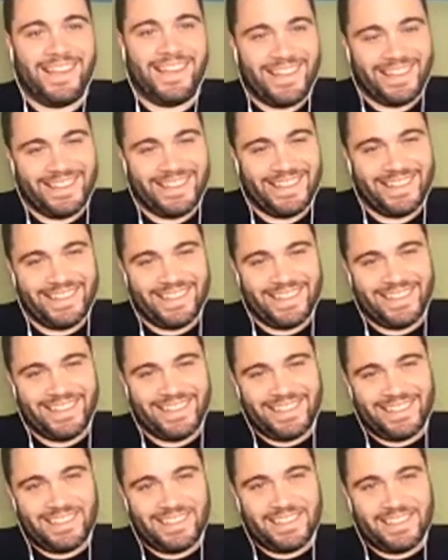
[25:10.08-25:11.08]

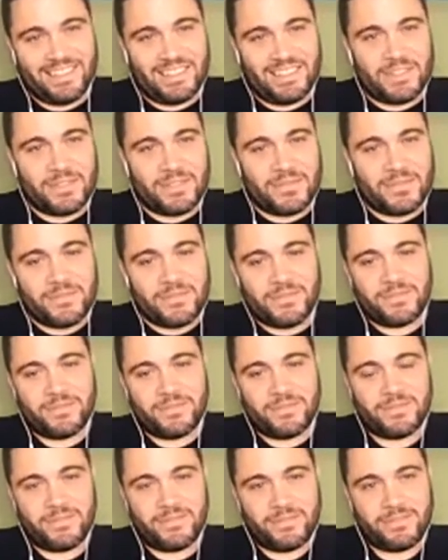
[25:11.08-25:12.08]

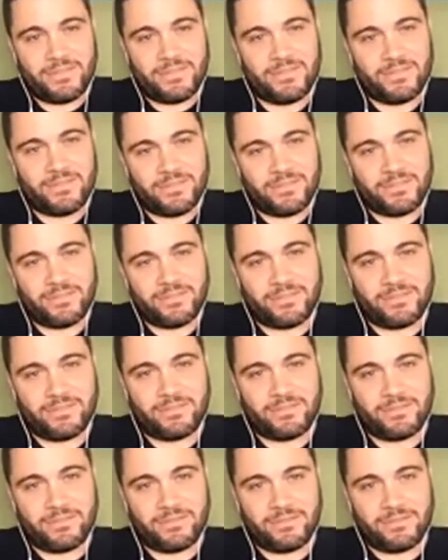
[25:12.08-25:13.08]

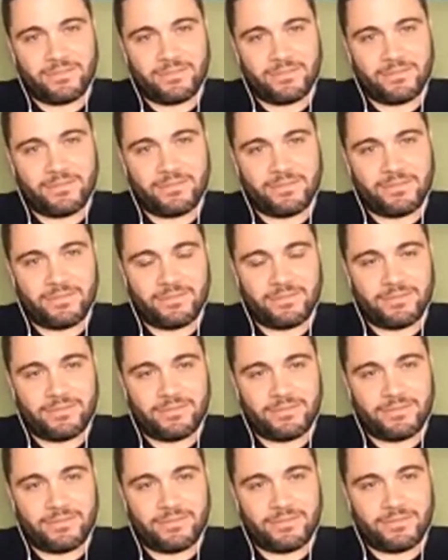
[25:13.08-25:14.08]

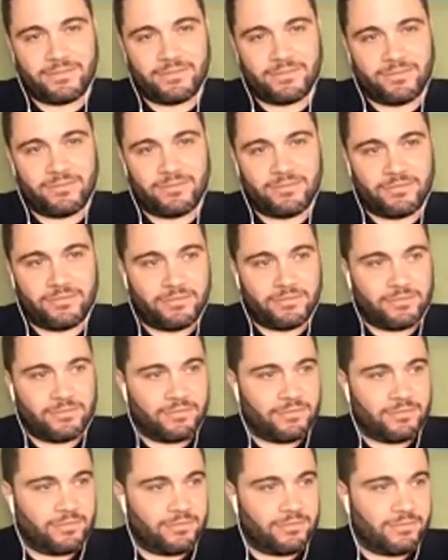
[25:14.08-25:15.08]

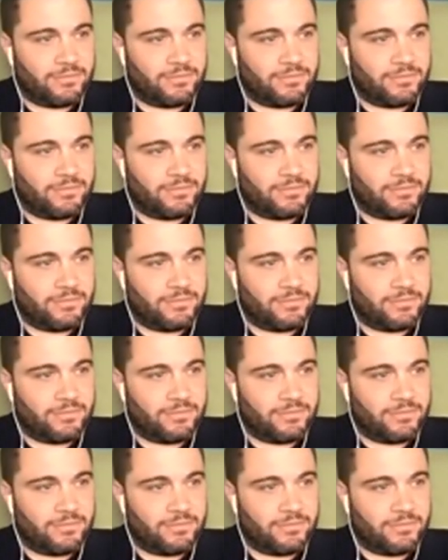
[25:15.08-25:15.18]
[no speech]